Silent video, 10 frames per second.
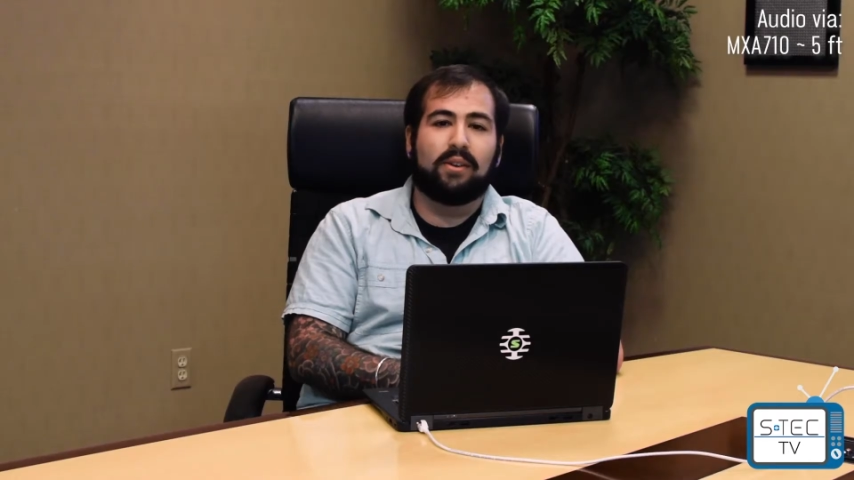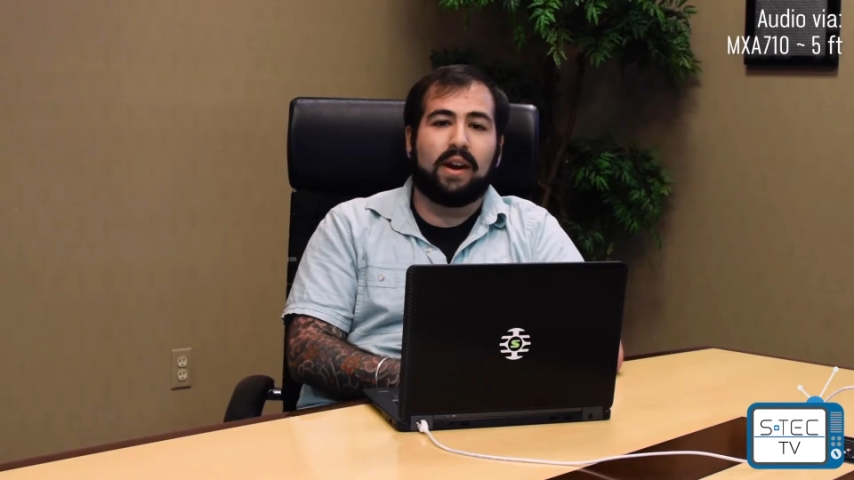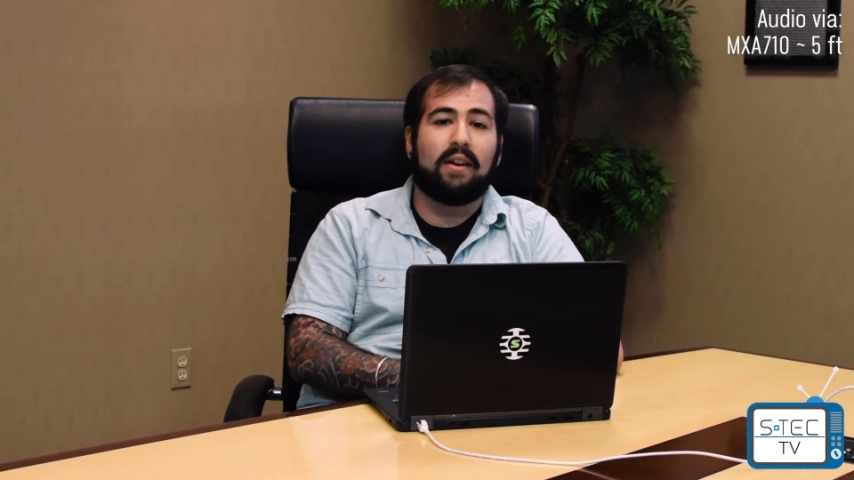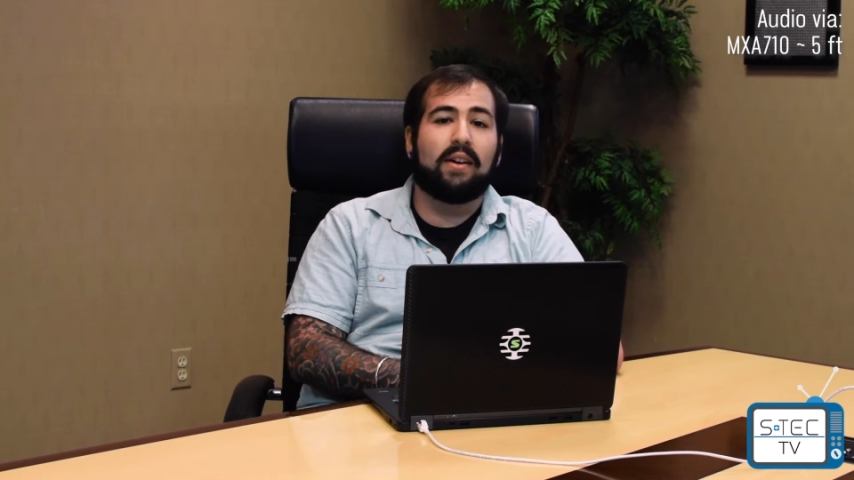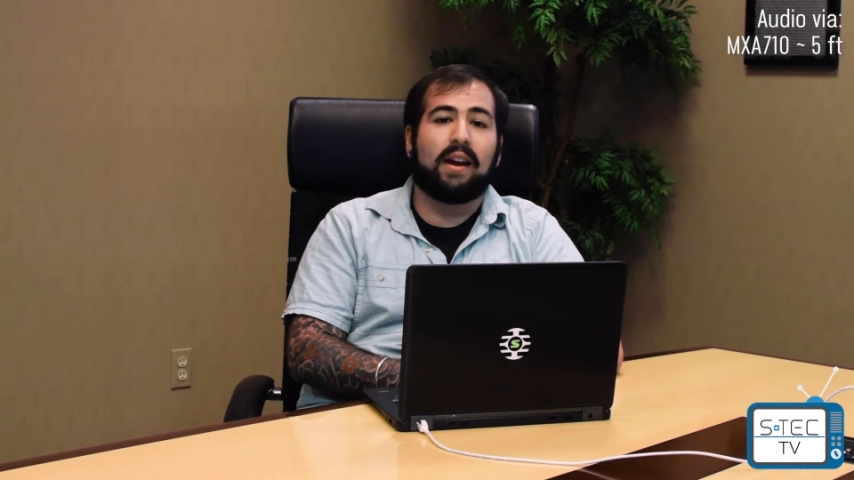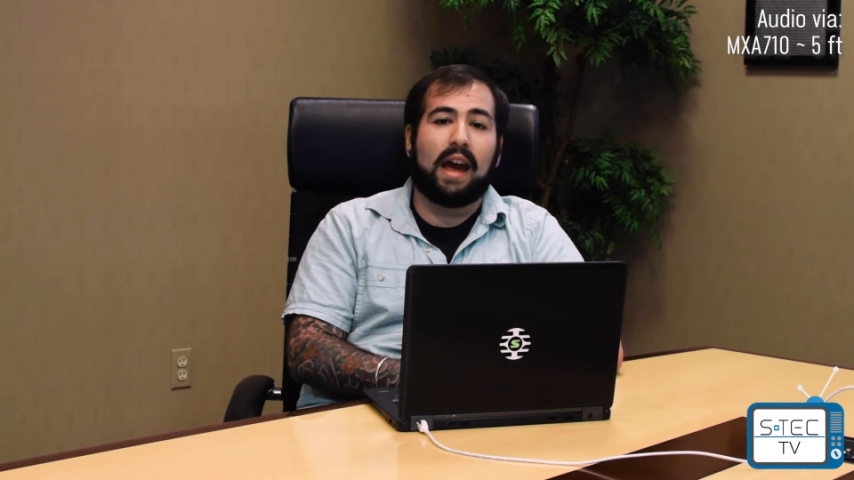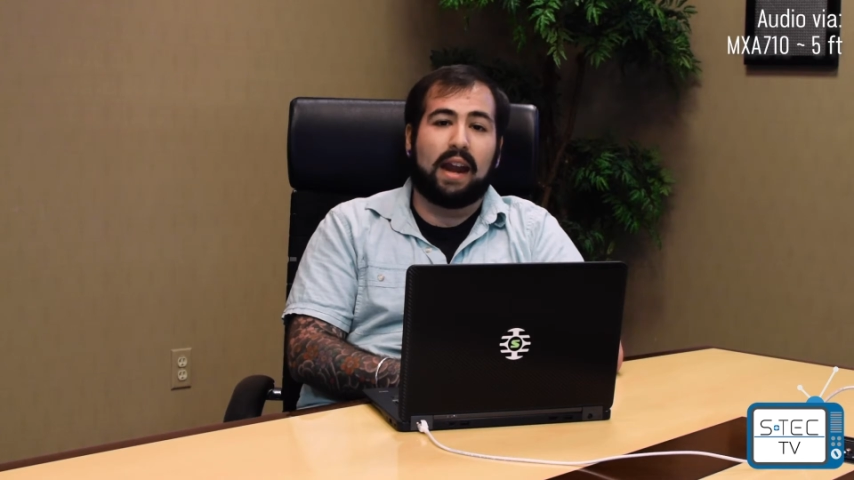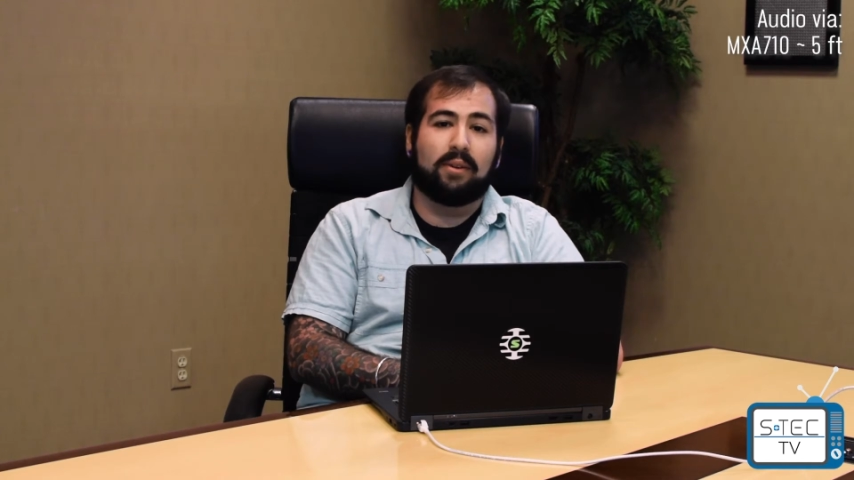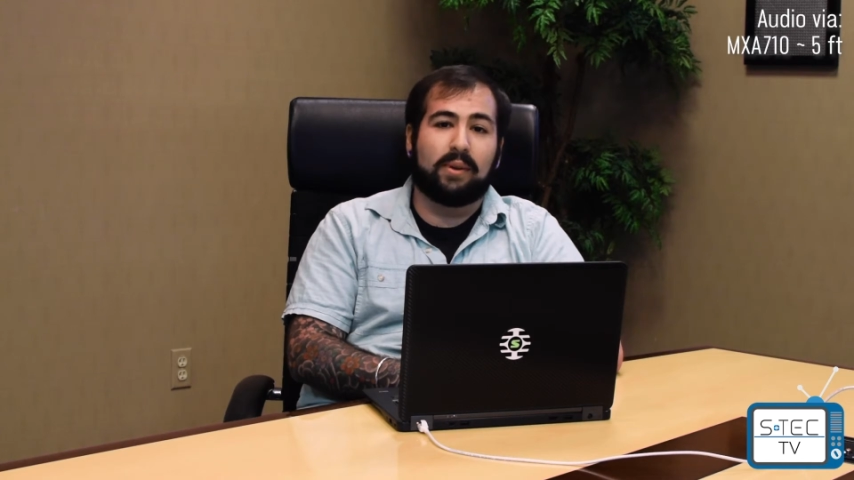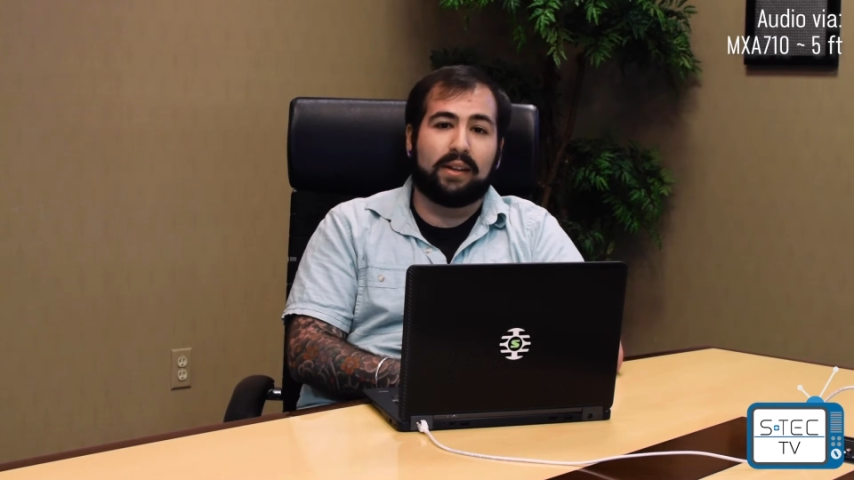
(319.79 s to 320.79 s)
your area
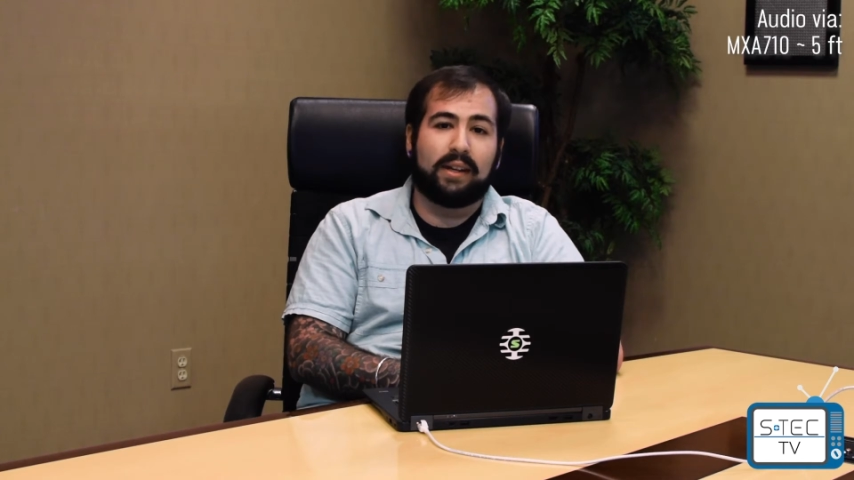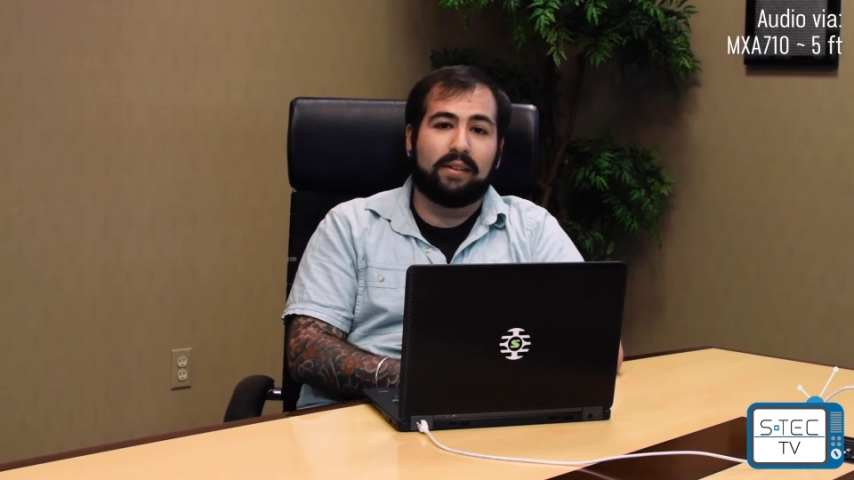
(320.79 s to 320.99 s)
adequately.